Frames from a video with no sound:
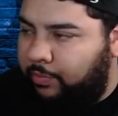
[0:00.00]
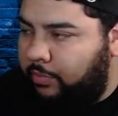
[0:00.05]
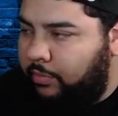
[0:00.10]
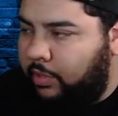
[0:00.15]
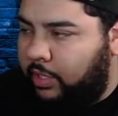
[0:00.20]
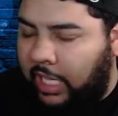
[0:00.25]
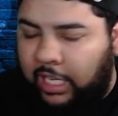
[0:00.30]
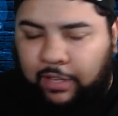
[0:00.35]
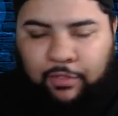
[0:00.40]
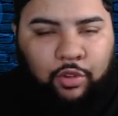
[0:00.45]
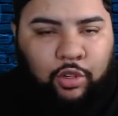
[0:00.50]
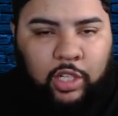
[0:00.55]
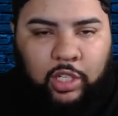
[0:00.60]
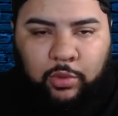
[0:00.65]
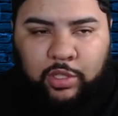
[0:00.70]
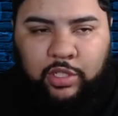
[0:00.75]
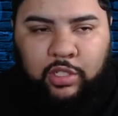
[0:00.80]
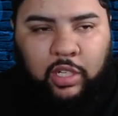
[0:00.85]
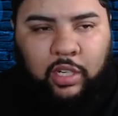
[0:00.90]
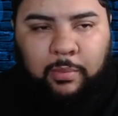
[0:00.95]
California
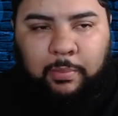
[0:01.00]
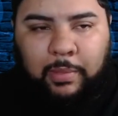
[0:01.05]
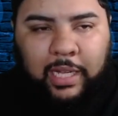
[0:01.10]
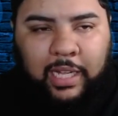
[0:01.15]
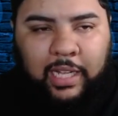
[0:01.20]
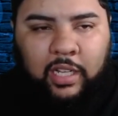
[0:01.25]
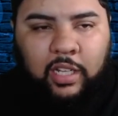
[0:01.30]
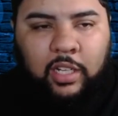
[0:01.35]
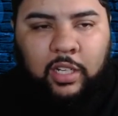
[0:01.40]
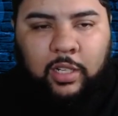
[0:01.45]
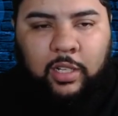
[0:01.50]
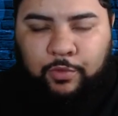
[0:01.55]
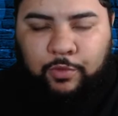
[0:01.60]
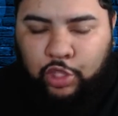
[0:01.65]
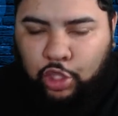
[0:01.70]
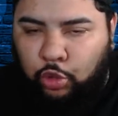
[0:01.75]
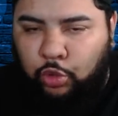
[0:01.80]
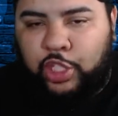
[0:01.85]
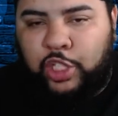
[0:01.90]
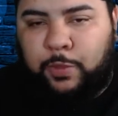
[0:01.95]
was starting by
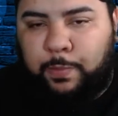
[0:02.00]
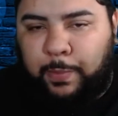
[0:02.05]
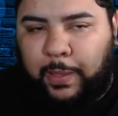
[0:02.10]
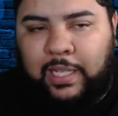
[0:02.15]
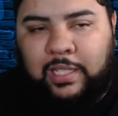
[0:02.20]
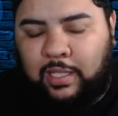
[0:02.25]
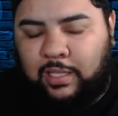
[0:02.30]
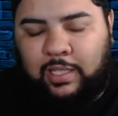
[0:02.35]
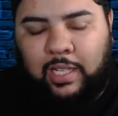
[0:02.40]
Jewish spaces.